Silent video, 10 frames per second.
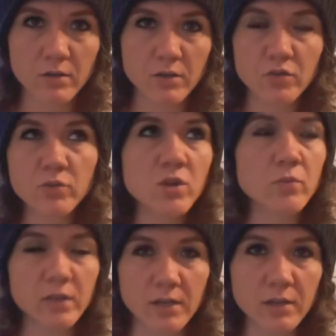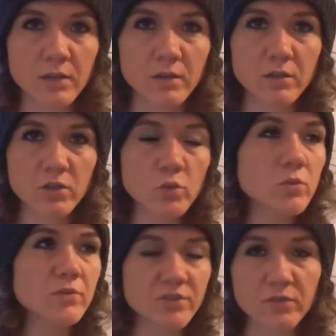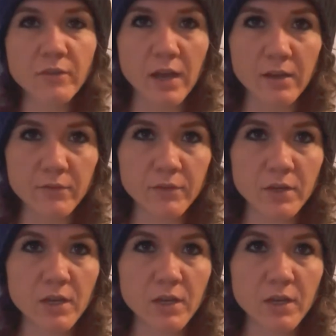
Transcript: You don't need it. You will survive.